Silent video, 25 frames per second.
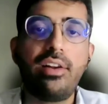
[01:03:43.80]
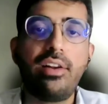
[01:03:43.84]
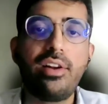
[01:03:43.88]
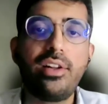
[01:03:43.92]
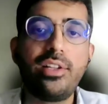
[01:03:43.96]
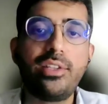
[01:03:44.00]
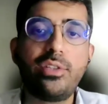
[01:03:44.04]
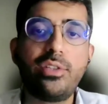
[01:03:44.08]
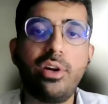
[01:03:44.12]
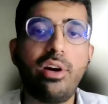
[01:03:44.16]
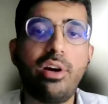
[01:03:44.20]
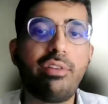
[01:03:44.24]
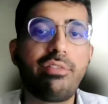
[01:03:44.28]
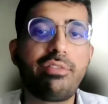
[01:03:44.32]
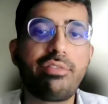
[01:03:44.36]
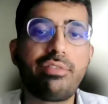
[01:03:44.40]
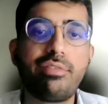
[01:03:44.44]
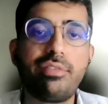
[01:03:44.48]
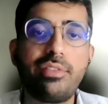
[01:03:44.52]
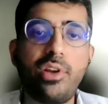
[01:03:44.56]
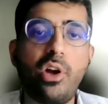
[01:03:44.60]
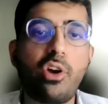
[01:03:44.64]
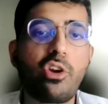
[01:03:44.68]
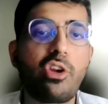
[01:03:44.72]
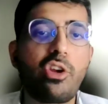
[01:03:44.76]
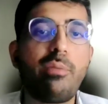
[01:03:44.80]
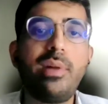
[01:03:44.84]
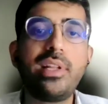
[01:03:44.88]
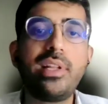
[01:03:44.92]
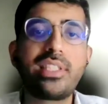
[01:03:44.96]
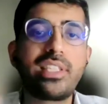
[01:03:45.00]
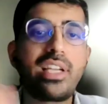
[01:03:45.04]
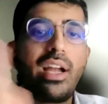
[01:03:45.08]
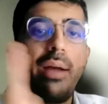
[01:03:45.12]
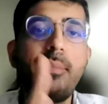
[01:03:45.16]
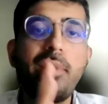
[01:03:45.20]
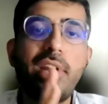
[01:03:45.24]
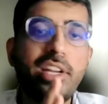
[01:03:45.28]
hundreds of
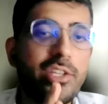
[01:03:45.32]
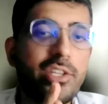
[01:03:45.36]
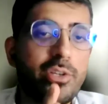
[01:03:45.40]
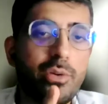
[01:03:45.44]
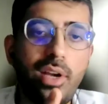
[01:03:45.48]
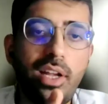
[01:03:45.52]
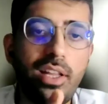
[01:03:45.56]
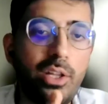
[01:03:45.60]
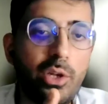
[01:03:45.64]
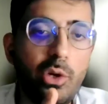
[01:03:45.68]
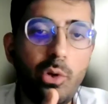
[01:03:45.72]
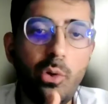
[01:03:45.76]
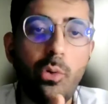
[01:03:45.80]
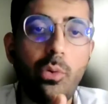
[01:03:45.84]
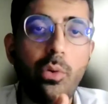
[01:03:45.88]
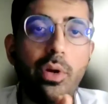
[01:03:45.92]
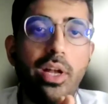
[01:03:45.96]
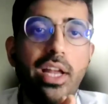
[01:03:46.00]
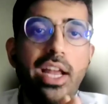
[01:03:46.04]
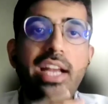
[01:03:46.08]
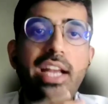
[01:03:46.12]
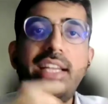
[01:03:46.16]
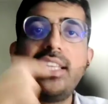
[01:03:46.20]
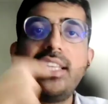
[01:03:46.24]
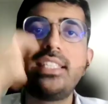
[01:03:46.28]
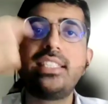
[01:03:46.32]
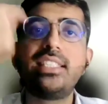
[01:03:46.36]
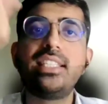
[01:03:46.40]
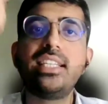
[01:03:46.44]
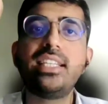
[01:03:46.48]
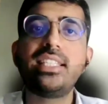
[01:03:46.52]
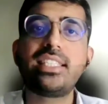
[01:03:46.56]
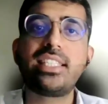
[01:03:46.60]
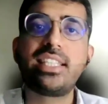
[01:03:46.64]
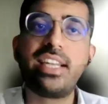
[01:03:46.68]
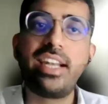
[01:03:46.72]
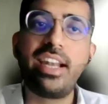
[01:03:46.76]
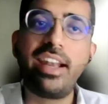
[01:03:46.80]
documents coming in together. No, it is
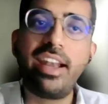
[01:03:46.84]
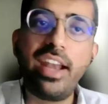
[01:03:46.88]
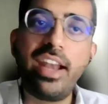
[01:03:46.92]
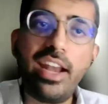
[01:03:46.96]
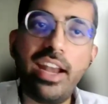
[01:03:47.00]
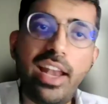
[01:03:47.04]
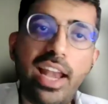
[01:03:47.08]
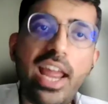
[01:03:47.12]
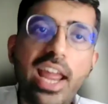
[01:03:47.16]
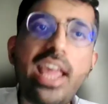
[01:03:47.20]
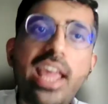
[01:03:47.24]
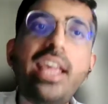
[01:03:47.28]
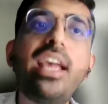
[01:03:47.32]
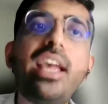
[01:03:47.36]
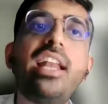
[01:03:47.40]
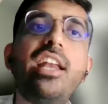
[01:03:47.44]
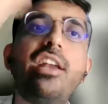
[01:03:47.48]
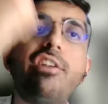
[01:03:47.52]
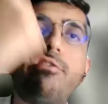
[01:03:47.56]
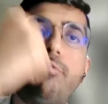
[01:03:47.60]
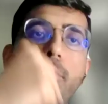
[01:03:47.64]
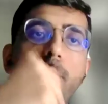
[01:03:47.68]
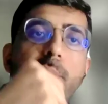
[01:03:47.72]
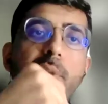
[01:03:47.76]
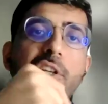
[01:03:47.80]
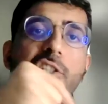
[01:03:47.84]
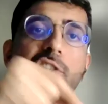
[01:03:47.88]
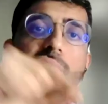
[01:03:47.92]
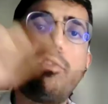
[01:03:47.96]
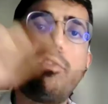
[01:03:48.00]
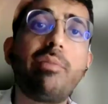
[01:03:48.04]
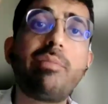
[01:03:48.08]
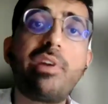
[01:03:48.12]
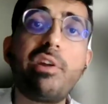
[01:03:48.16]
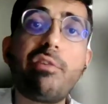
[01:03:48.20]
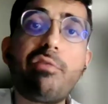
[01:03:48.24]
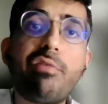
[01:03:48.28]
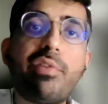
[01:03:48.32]
just relaying an
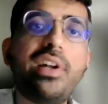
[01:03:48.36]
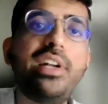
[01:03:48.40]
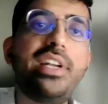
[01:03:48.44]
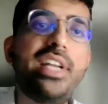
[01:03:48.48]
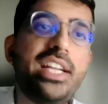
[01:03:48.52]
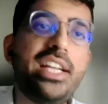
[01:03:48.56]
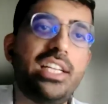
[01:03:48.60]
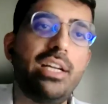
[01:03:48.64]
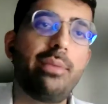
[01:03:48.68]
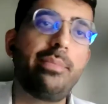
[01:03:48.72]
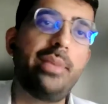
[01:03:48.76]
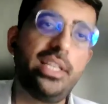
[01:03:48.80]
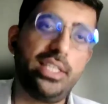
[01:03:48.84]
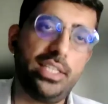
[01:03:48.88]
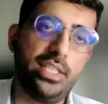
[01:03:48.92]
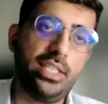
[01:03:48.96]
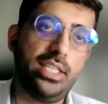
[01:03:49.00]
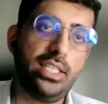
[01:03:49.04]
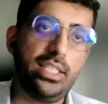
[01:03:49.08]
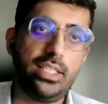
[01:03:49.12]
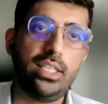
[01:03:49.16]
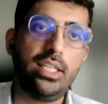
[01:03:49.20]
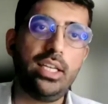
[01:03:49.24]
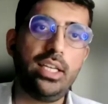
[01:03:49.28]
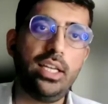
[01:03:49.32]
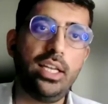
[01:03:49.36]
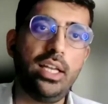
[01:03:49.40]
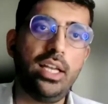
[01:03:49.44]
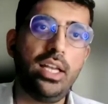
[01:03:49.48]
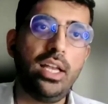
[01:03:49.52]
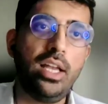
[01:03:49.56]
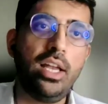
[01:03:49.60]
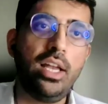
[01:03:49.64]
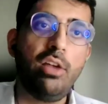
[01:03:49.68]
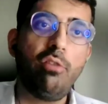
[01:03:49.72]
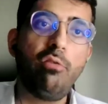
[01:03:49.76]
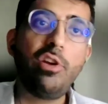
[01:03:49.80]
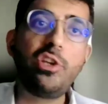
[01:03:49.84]
information from different databases,
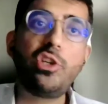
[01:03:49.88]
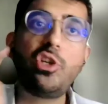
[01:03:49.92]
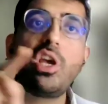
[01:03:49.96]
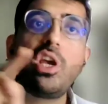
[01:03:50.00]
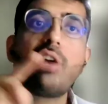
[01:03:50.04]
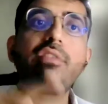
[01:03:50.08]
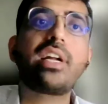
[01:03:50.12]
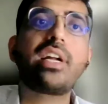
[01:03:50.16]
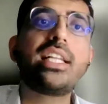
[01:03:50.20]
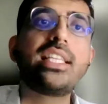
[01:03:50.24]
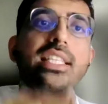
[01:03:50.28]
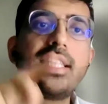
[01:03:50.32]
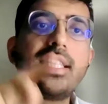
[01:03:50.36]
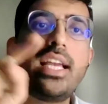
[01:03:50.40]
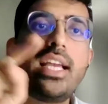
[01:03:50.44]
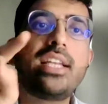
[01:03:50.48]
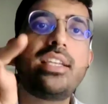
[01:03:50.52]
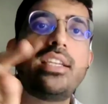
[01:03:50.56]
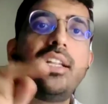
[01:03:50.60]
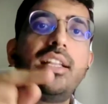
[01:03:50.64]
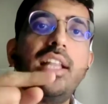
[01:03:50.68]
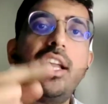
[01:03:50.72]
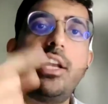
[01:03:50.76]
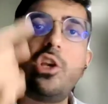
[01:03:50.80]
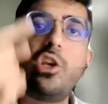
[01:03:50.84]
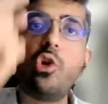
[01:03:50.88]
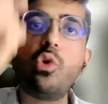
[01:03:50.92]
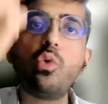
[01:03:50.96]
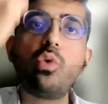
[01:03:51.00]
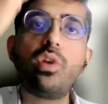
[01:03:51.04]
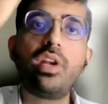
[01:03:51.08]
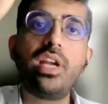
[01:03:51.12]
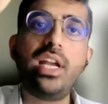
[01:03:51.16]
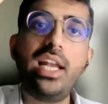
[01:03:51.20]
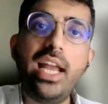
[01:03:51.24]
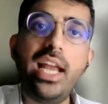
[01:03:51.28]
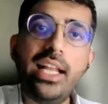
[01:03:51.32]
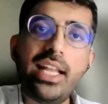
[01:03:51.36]
which you have consented that
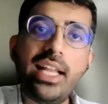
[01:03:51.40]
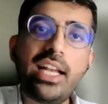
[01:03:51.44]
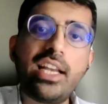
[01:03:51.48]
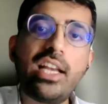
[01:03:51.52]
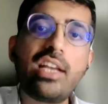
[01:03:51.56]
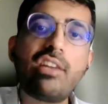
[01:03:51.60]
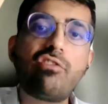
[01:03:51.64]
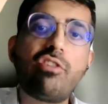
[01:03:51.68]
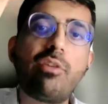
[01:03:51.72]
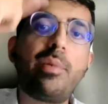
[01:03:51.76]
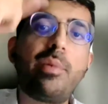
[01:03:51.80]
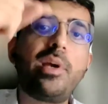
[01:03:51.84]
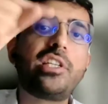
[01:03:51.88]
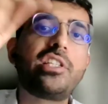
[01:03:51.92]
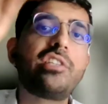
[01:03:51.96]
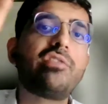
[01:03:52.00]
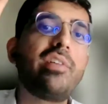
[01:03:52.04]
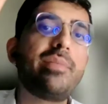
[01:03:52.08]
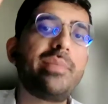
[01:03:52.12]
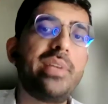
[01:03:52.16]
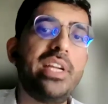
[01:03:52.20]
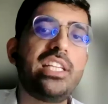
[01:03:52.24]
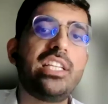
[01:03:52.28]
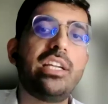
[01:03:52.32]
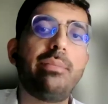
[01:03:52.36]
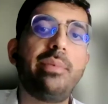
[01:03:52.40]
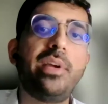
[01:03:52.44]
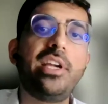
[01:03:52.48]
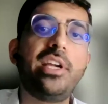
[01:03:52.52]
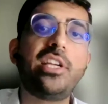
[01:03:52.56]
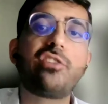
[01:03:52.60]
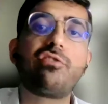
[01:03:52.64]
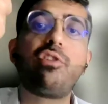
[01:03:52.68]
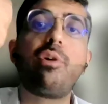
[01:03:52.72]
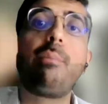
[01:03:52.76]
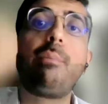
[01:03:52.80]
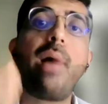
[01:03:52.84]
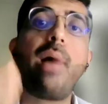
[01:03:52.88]
you relay that information from
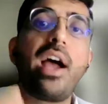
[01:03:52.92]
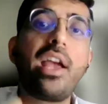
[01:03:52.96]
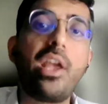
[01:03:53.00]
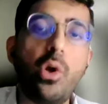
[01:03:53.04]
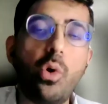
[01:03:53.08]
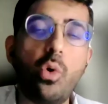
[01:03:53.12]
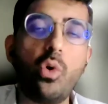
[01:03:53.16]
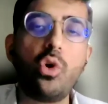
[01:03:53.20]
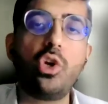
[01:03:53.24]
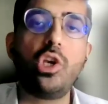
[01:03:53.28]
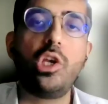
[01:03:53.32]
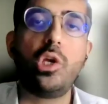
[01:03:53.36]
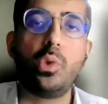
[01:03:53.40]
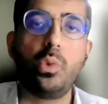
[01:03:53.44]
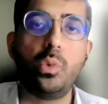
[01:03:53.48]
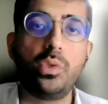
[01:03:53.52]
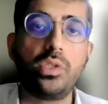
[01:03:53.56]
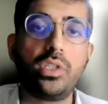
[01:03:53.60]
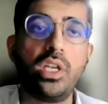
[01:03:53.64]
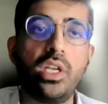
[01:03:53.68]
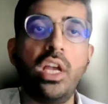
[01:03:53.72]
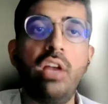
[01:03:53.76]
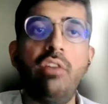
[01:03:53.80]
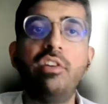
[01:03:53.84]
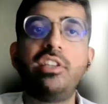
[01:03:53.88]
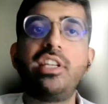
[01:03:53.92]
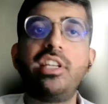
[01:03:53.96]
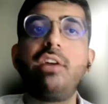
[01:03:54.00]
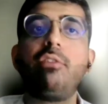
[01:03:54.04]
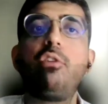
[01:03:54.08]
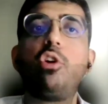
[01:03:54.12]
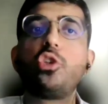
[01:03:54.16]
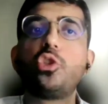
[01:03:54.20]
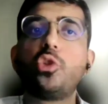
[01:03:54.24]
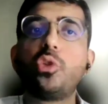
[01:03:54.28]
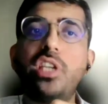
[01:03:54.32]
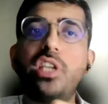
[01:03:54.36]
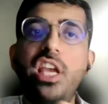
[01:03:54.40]
database for my own use,
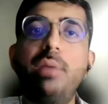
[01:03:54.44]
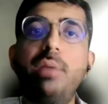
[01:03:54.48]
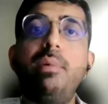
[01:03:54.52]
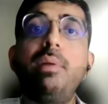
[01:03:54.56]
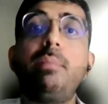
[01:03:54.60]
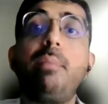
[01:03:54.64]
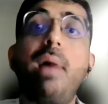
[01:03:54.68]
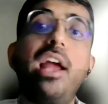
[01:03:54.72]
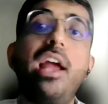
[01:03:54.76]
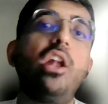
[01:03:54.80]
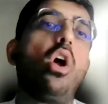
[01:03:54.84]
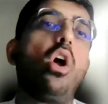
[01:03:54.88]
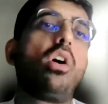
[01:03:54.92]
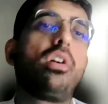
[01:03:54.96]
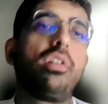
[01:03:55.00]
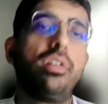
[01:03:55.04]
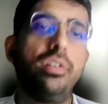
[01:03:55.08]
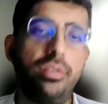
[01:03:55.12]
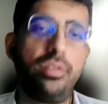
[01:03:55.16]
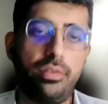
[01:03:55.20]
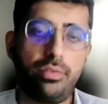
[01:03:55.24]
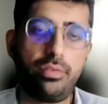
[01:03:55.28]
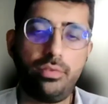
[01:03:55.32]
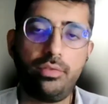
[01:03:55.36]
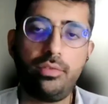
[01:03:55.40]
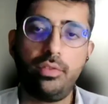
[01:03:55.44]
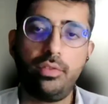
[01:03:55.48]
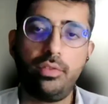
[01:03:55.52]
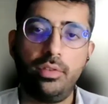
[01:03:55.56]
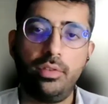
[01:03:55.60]
which I want to keep in my locker.